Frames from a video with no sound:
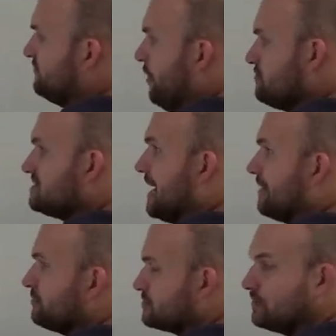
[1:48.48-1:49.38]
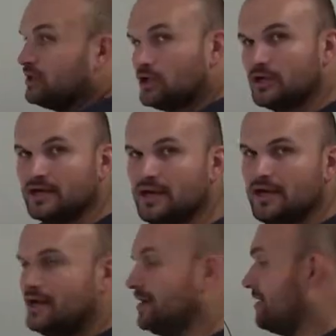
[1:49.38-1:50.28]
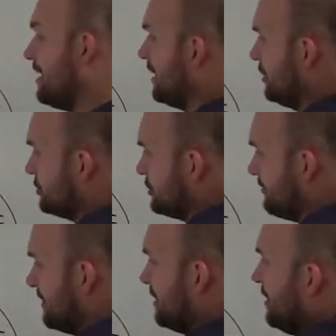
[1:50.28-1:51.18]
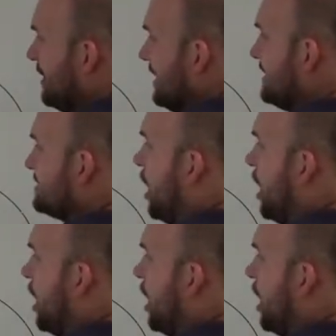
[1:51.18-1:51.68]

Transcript: foci, which we'll learn you know, how to determine, is